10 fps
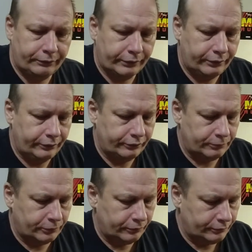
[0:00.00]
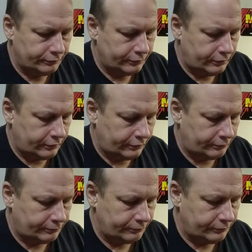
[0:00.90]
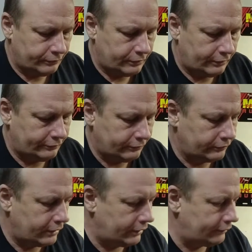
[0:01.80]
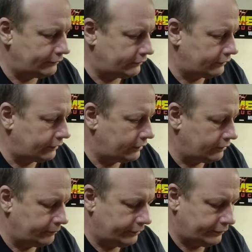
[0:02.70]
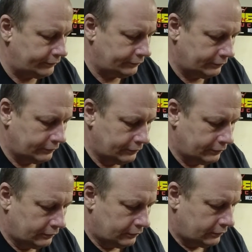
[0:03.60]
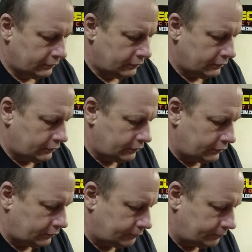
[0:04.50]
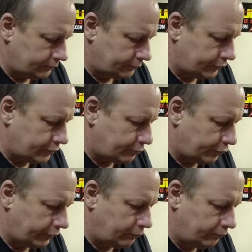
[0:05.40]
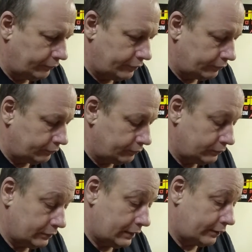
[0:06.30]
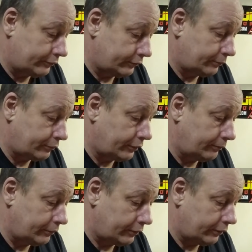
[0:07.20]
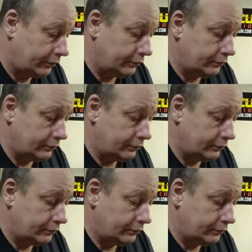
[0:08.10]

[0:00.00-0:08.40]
reusable. Nice little case that they come in. They're actually pretty bright.